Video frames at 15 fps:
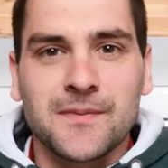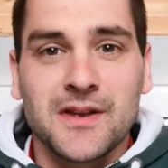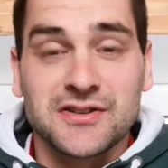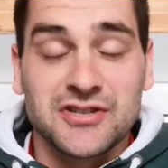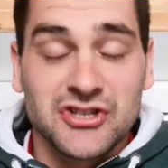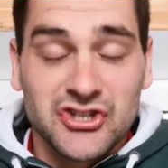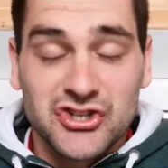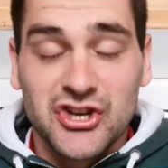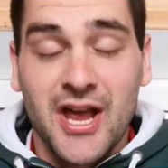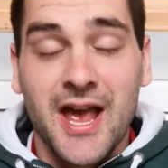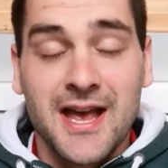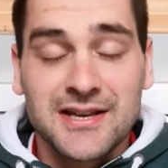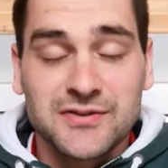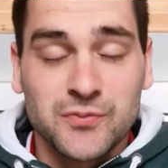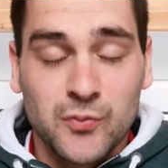as he
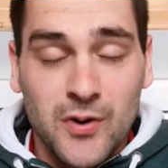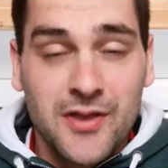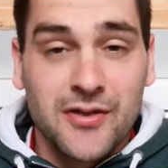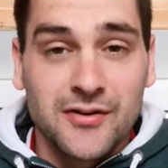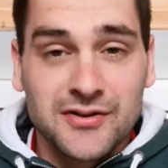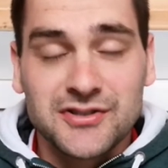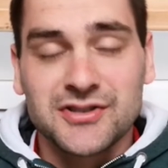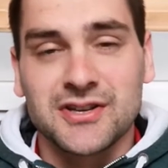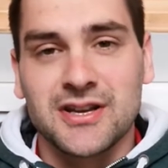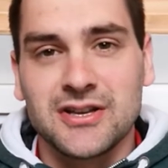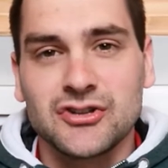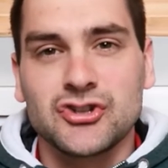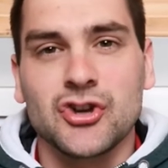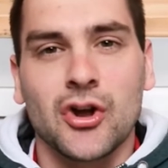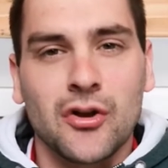shares with us
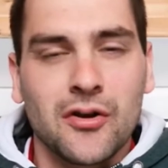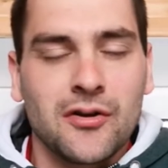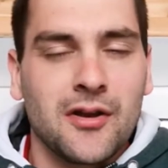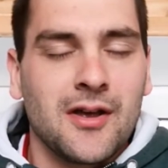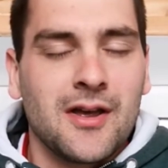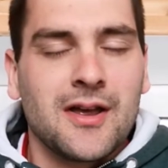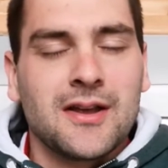in John